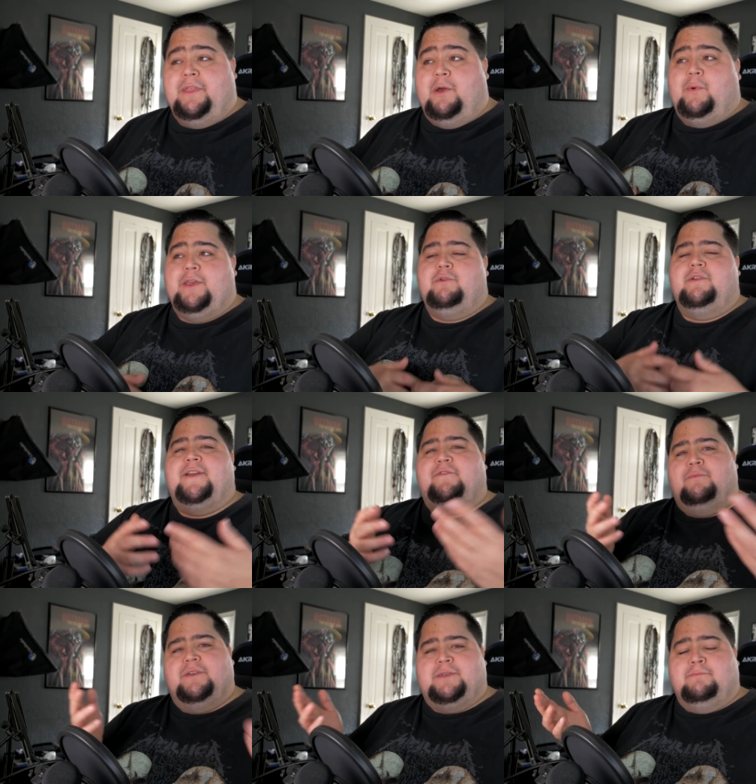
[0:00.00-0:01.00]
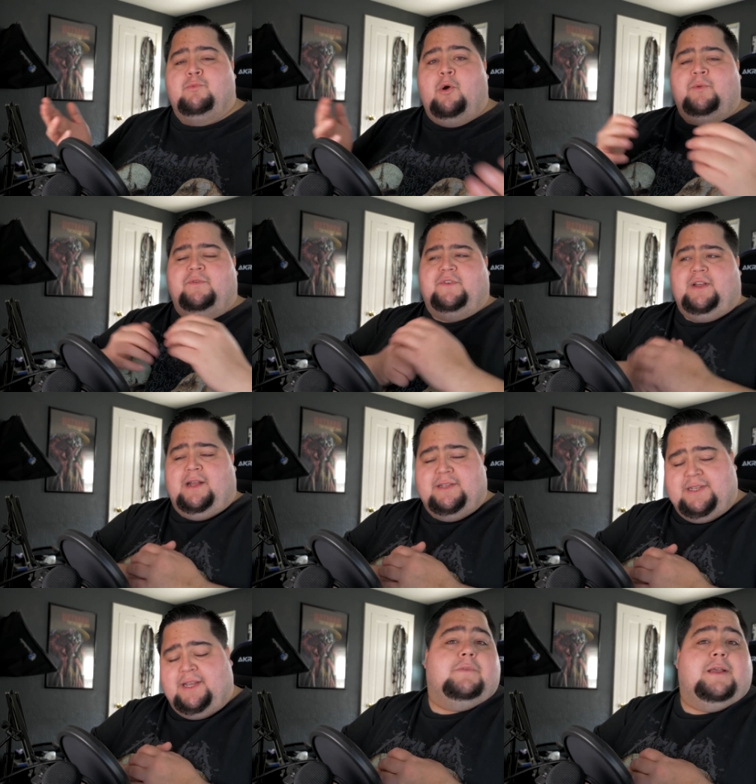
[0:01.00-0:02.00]
That way you never miss a moment of
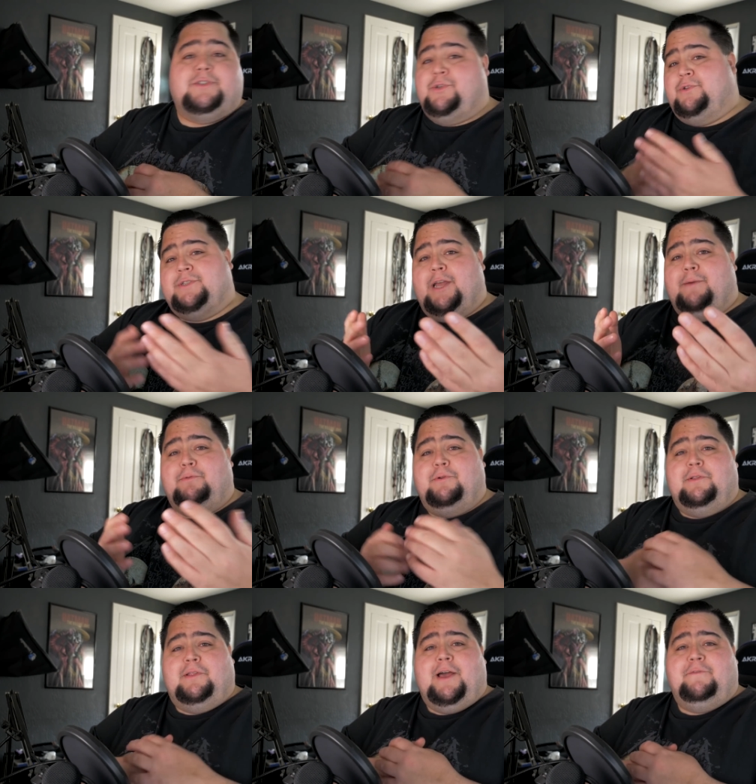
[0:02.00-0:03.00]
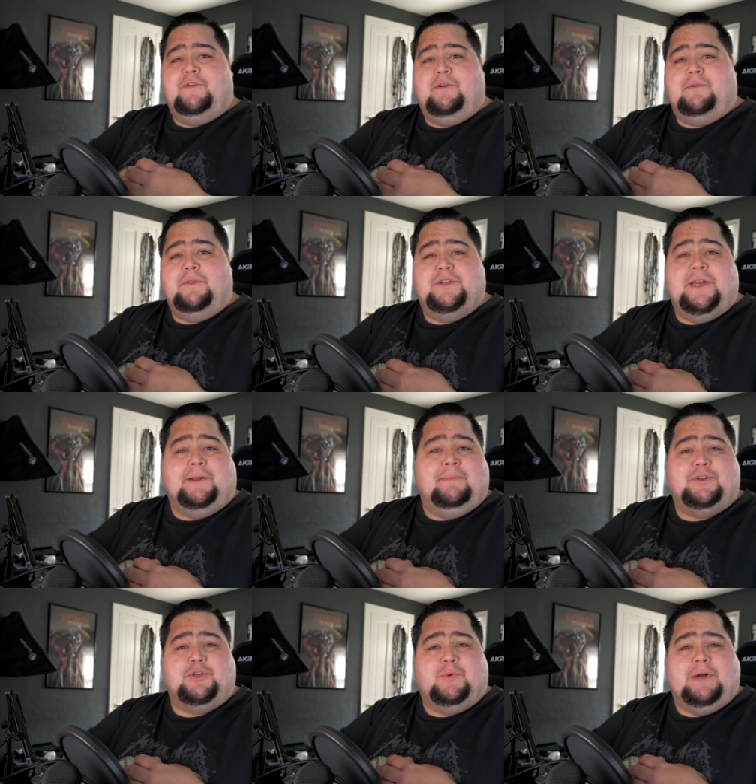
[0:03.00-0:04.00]
content as soon as I upload it live here on the channel. I'm
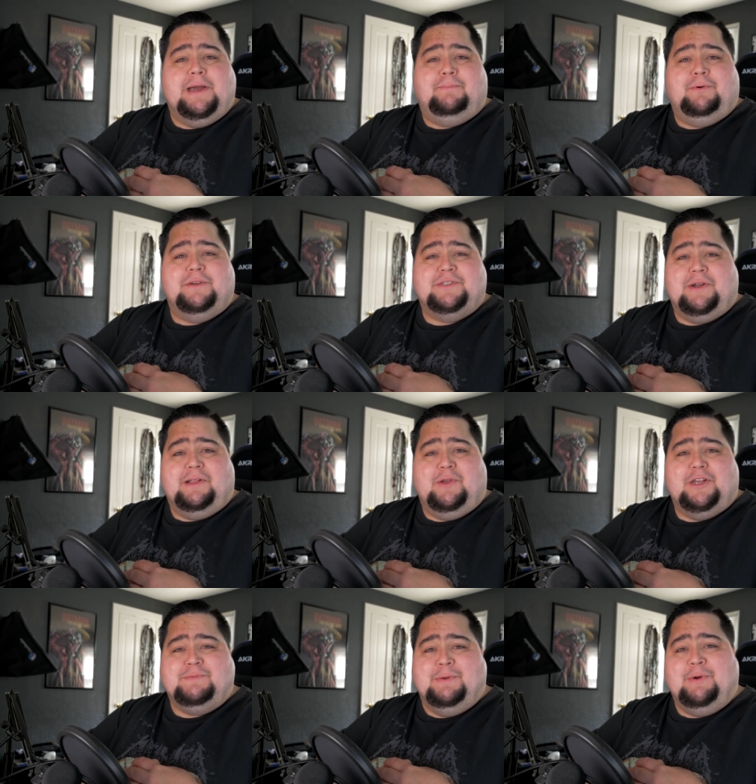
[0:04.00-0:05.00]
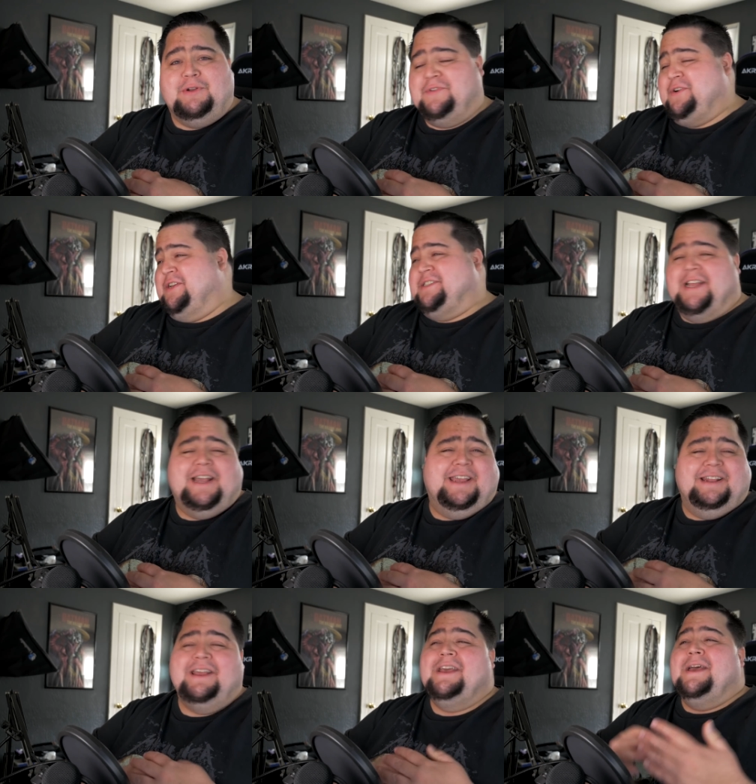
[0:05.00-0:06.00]
not sure why I paused there. I lost my words for a
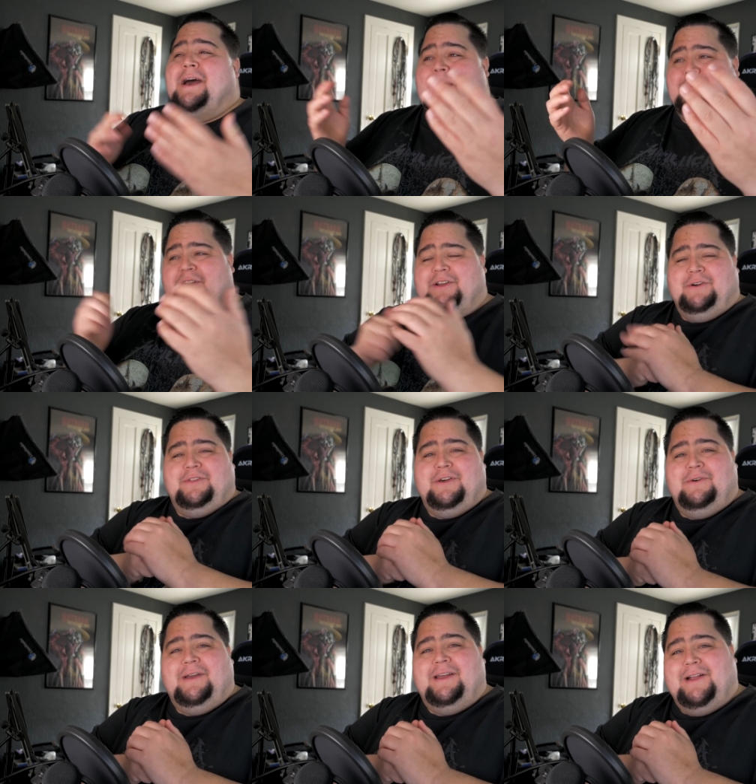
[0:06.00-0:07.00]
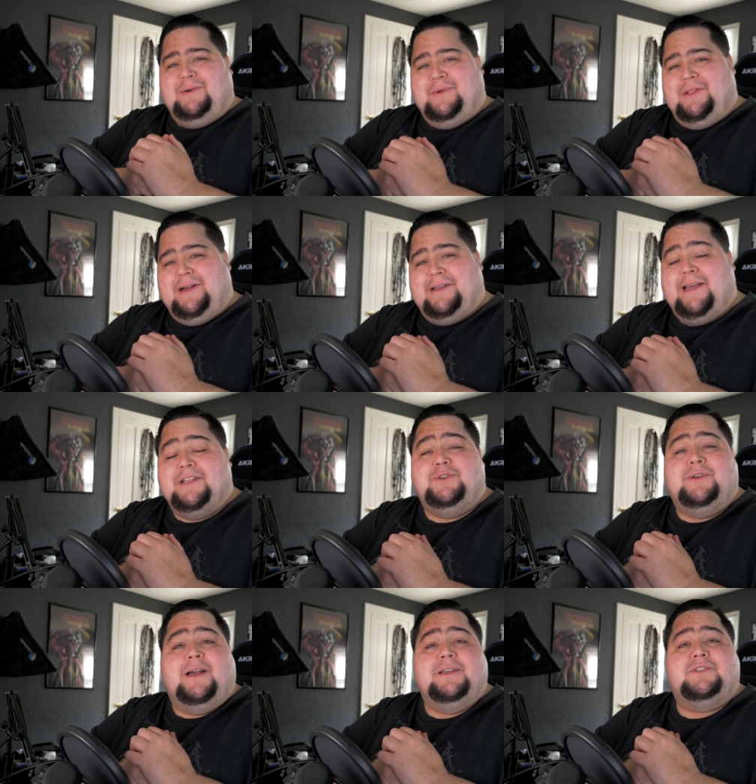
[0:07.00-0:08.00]
second. I'm going to go, though, and I will catch you
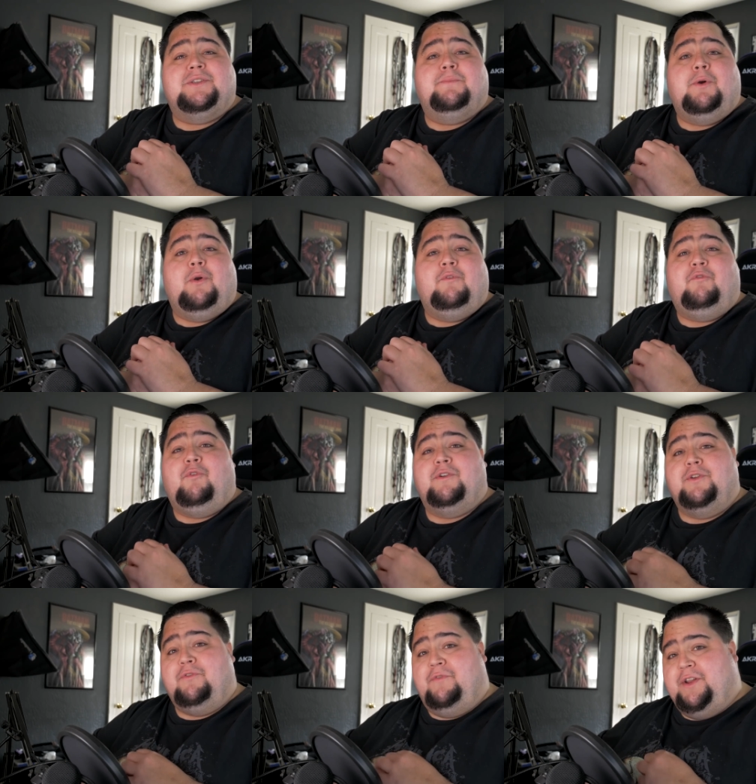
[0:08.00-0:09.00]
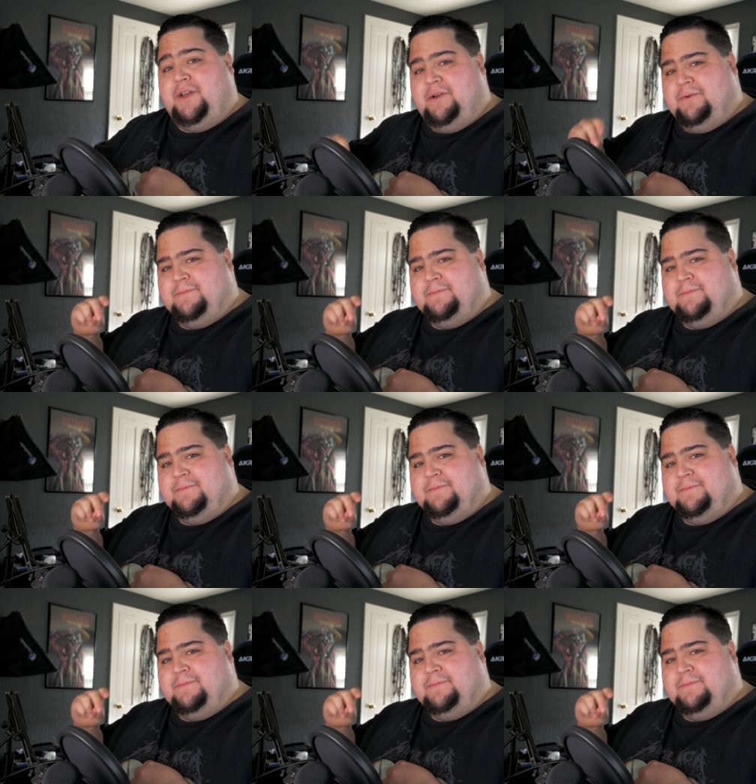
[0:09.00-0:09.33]
guys tomorrow for another video.